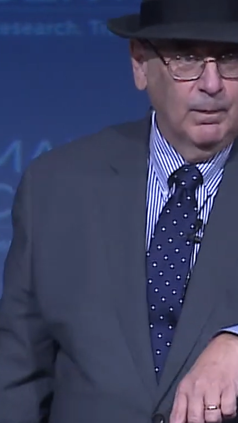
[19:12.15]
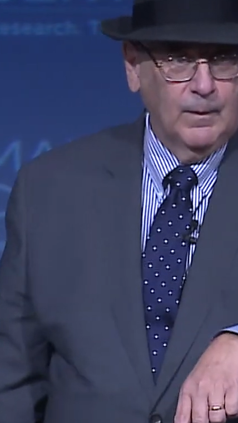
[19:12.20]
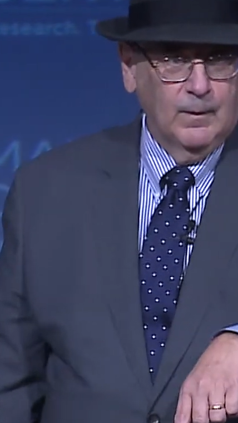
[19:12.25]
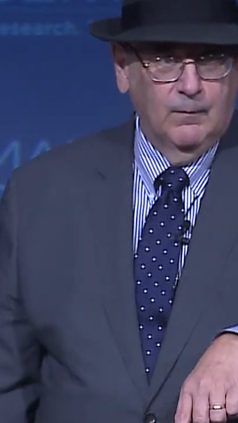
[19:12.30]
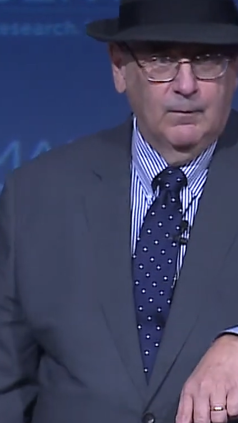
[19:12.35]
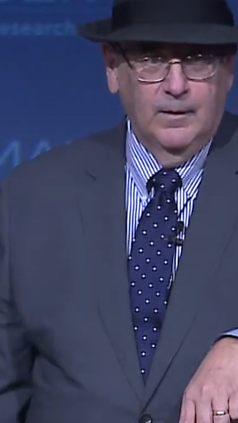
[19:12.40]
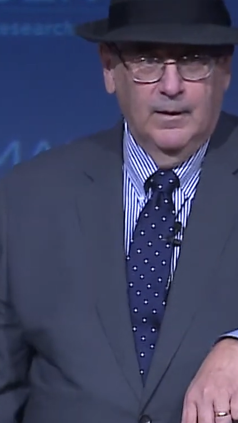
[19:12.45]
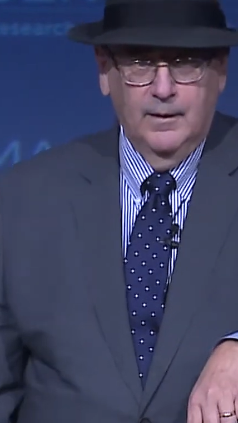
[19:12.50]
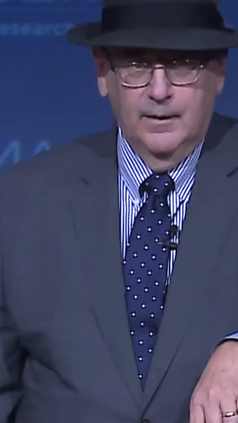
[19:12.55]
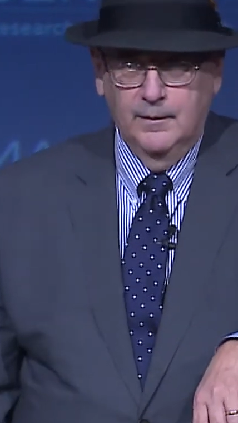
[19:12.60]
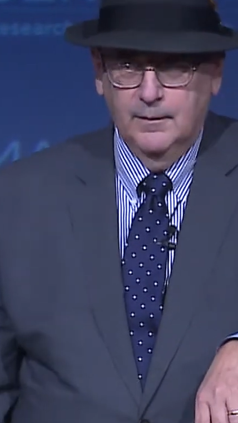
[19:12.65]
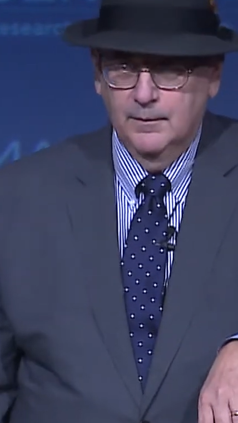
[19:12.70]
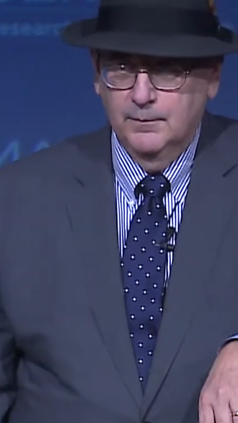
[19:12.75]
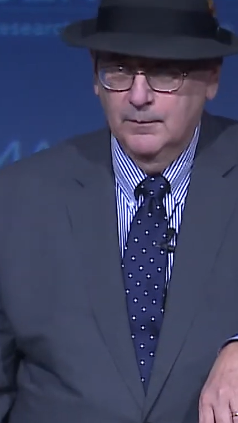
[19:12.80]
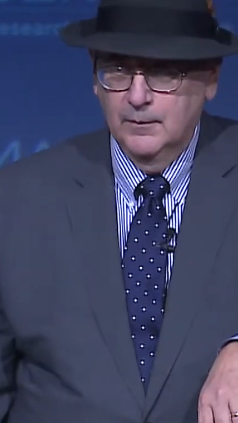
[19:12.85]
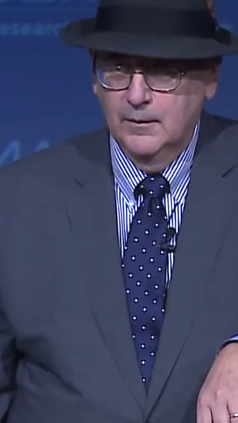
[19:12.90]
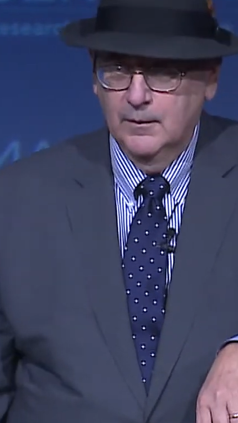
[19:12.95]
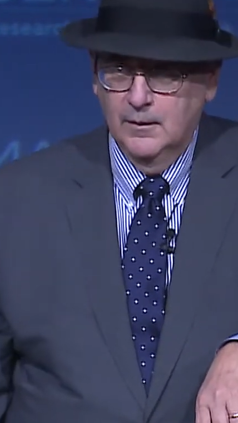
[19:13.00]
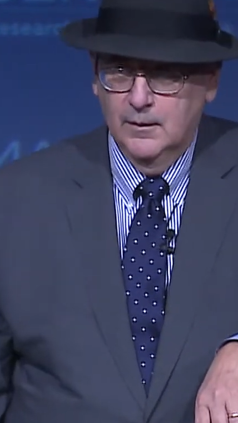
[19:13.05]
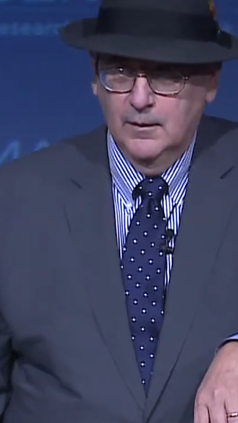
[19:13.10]
right?
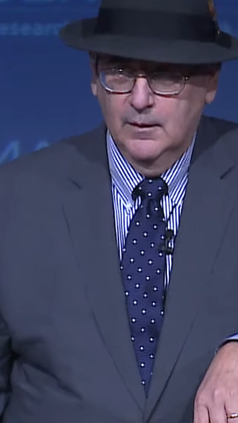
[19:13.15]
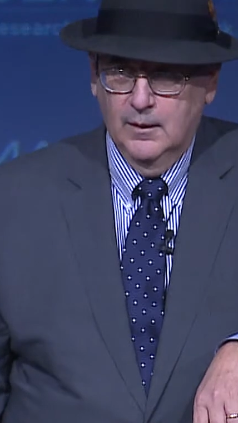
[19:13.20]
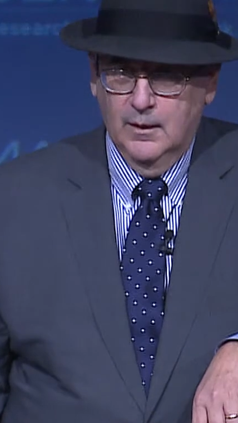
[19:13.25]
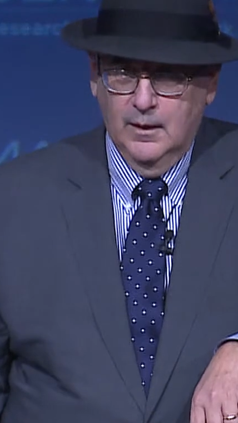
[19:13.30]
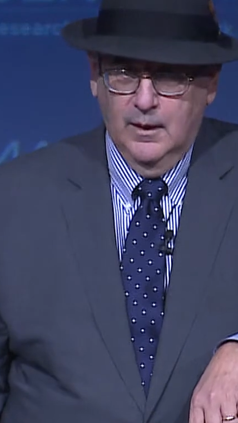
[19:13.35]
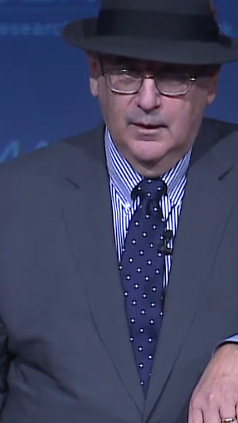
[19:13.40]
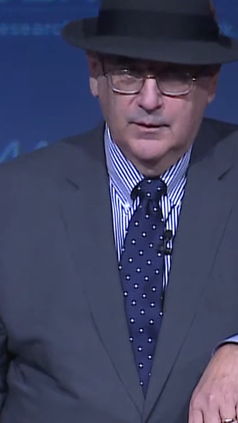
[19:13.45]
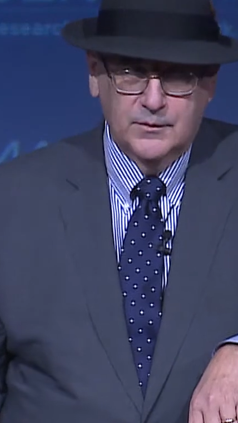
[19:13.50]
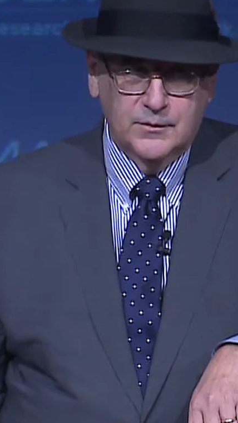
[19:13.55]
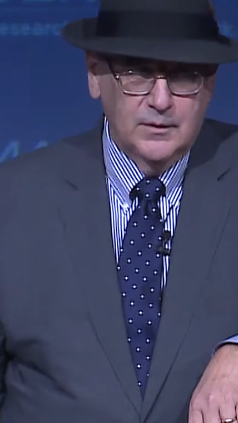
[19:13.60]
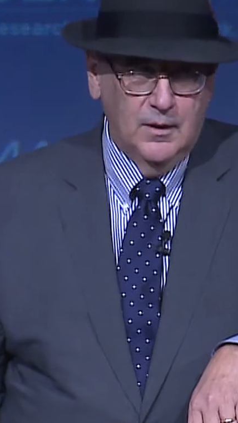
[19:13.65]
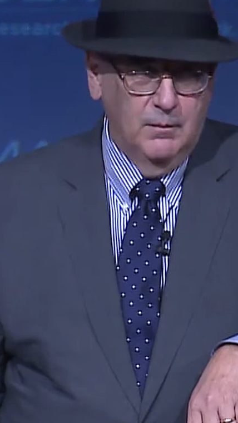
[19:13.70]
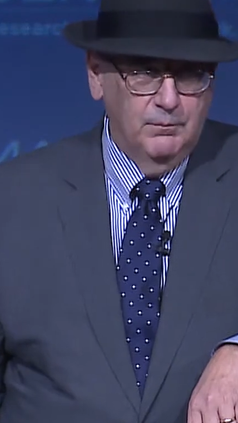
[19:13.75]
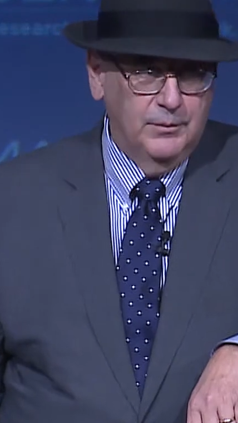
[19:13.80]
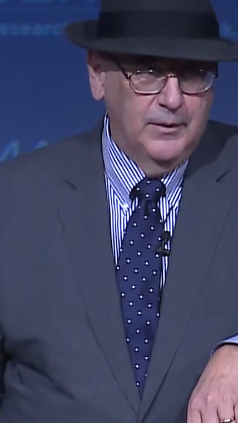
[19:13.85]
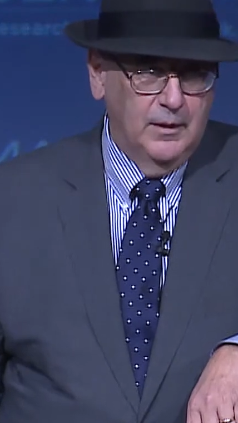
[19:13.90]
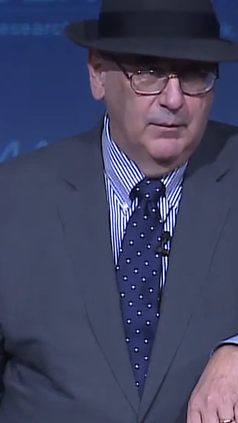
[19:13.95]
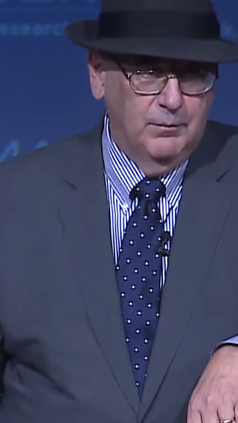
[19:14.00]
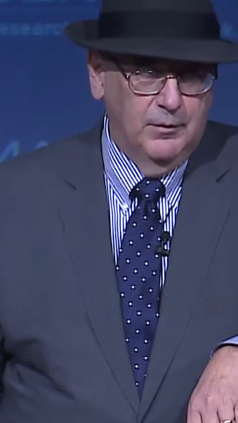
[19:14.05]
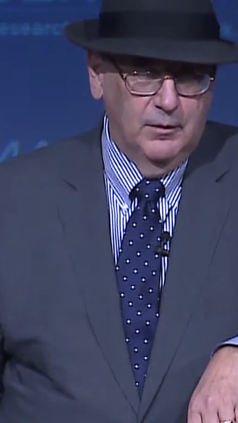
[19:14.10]
And some
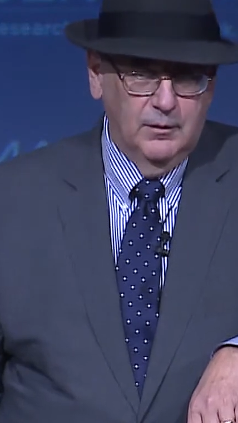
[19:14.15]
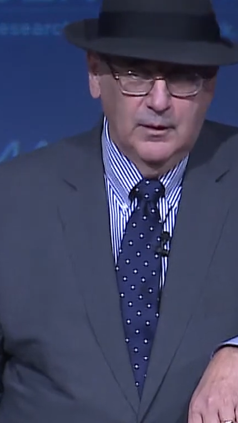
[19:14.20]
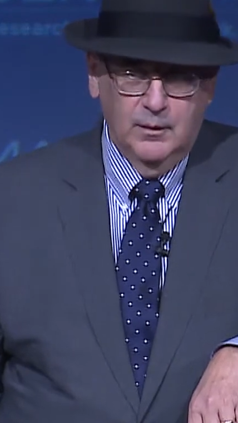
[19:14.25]
people,